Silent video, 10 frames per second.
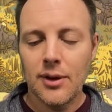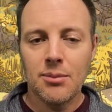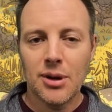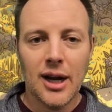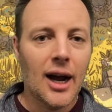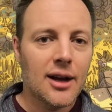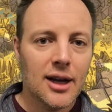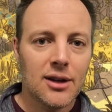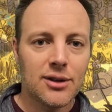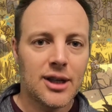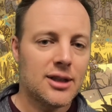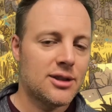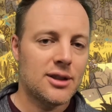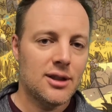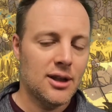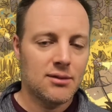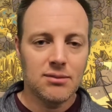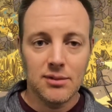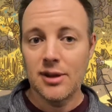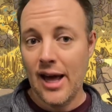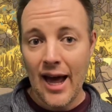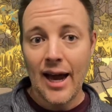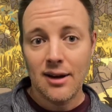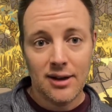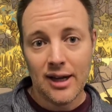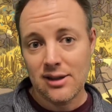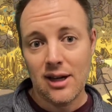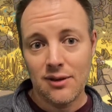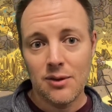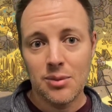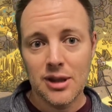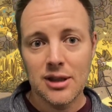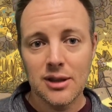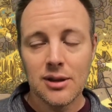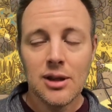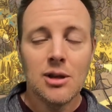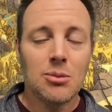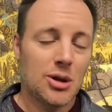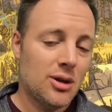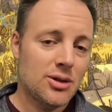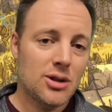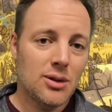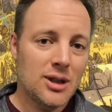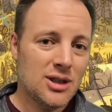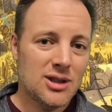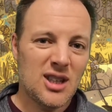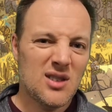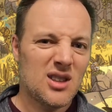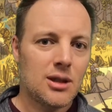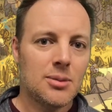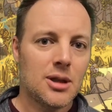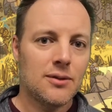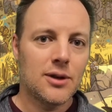But I kind of look at that's kind of a big deal, but also it just gives a little bit of